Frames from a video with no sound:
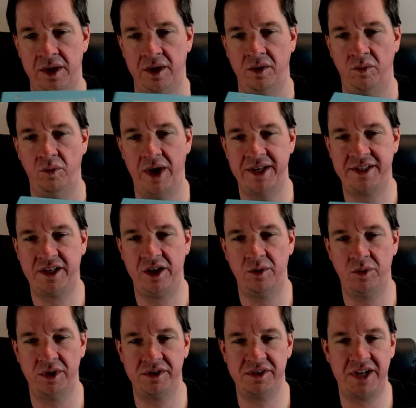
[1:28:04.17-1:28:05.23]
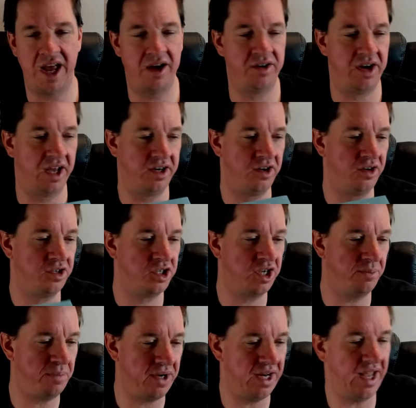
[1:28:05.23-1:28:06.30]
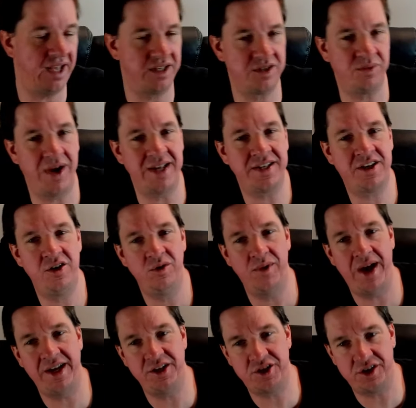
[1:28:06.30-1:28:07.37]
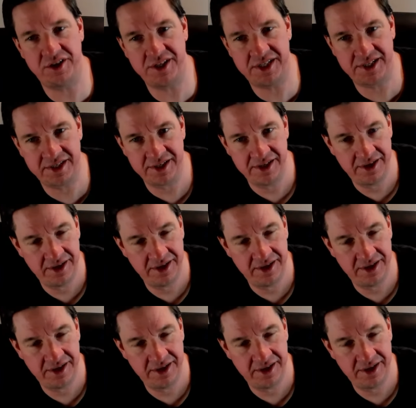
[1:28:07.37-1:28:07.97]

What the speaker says: Rescuers Down Under. Chippendale's Rescue Rangers.